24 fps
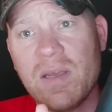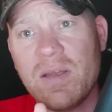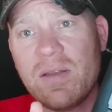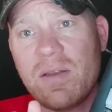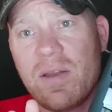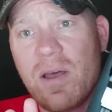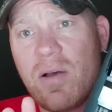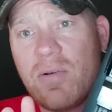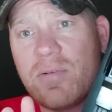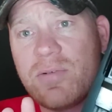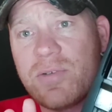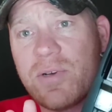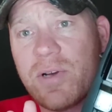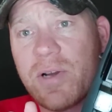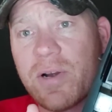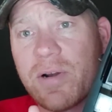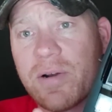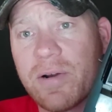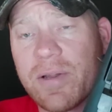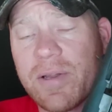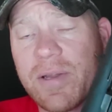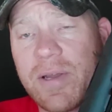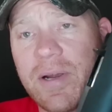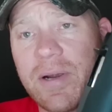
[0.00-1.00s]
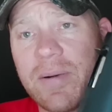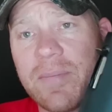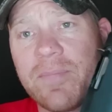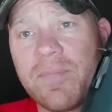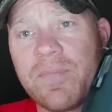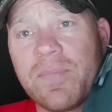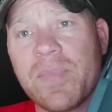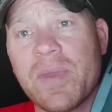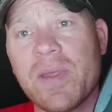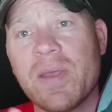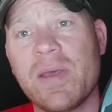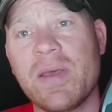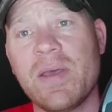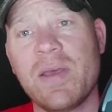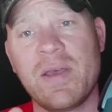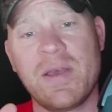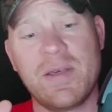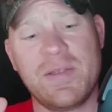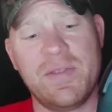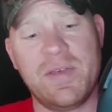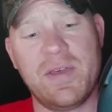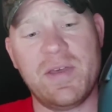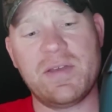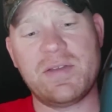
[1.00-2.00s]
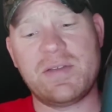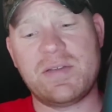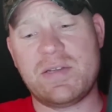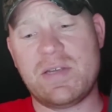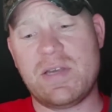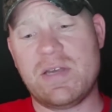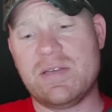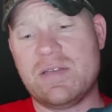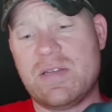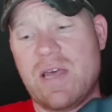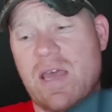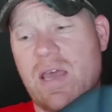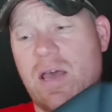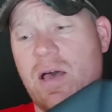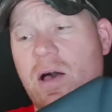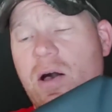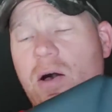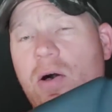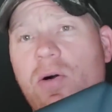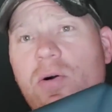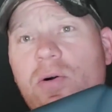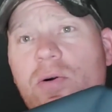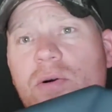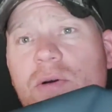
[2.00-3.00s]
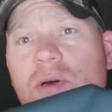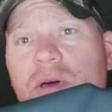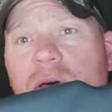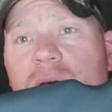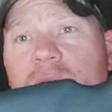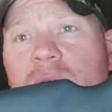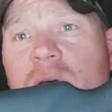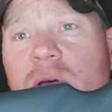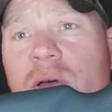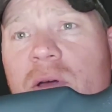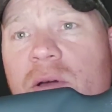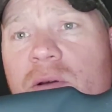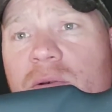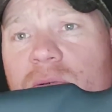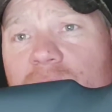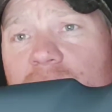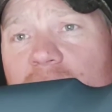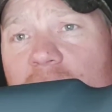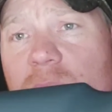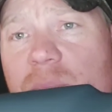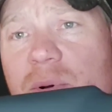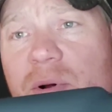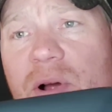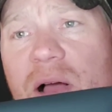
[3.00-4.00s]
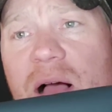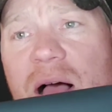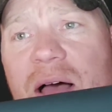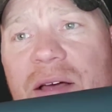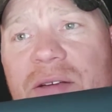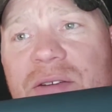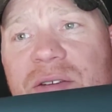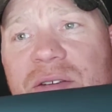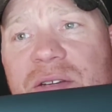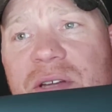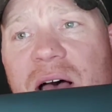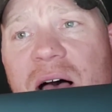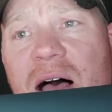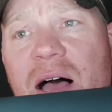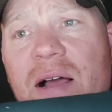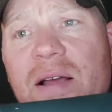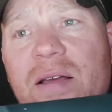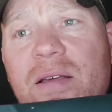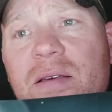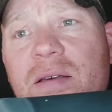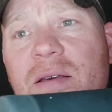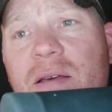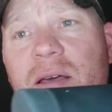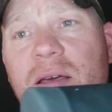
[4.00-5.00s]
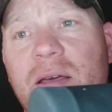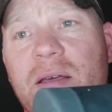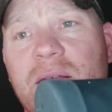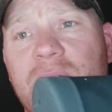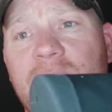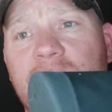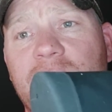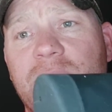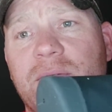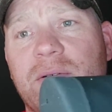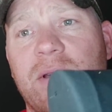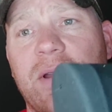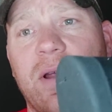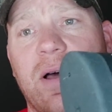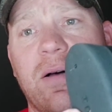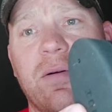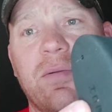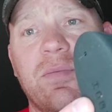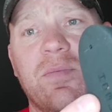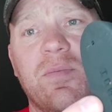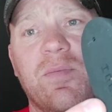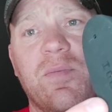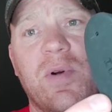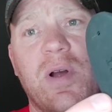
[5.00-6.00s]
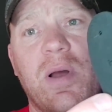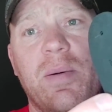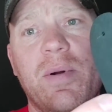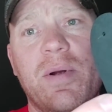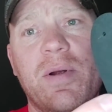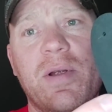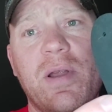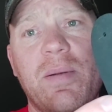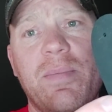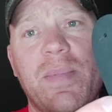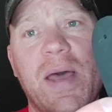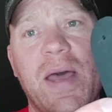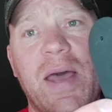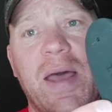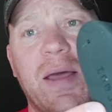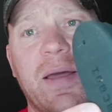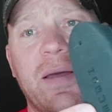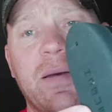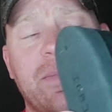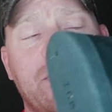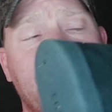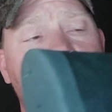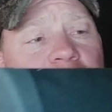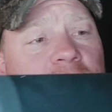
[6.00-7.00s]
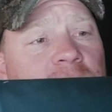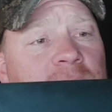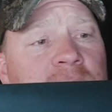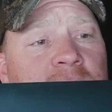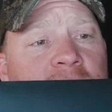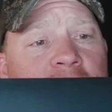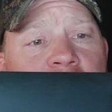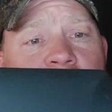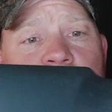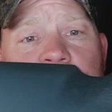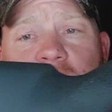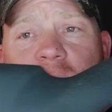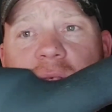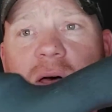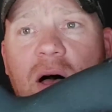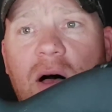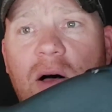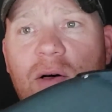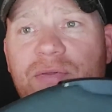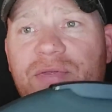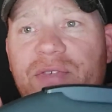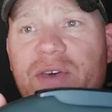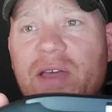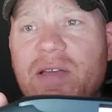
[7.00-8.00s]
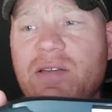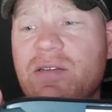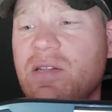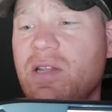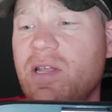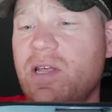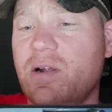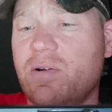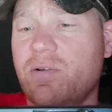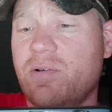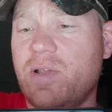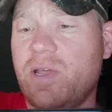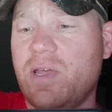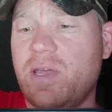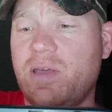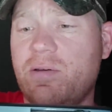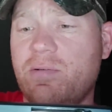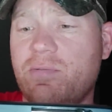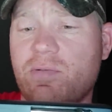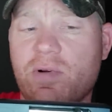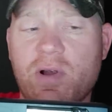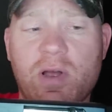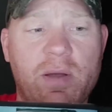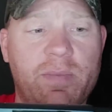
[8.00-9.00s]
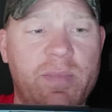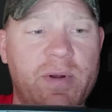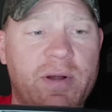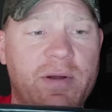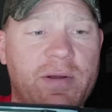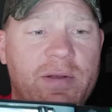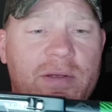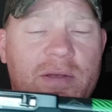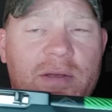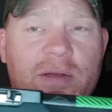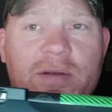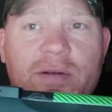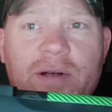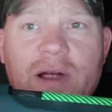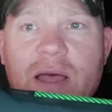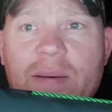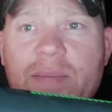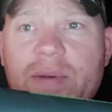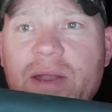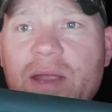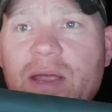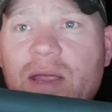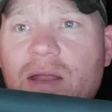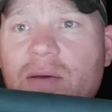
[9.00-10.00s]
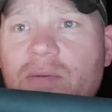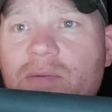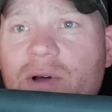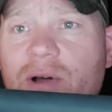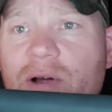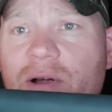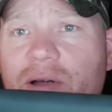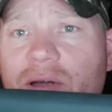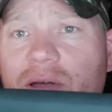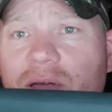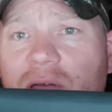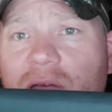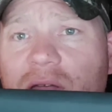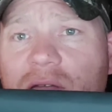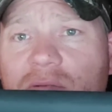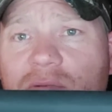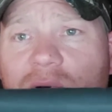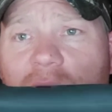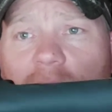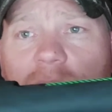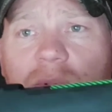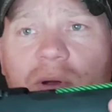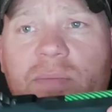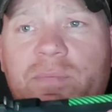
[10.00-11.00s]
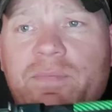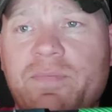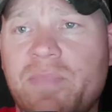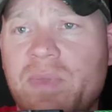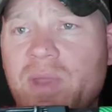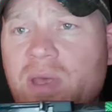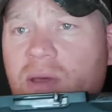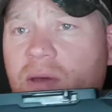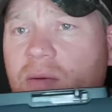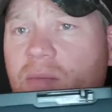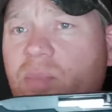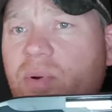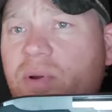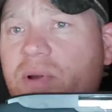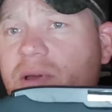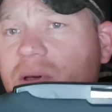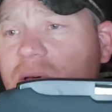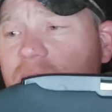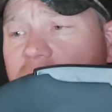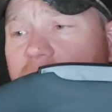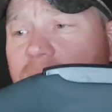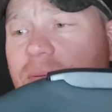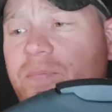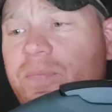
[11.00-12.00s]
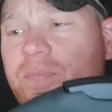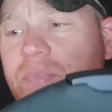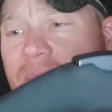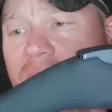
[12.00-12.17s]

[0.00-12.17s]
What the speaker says: No trigger in there. This is a Hogue rubberized stock, you know, rubber in the back. The whole thing's literally rubber. You grab it anywhere, it's rubber. Pretty cool.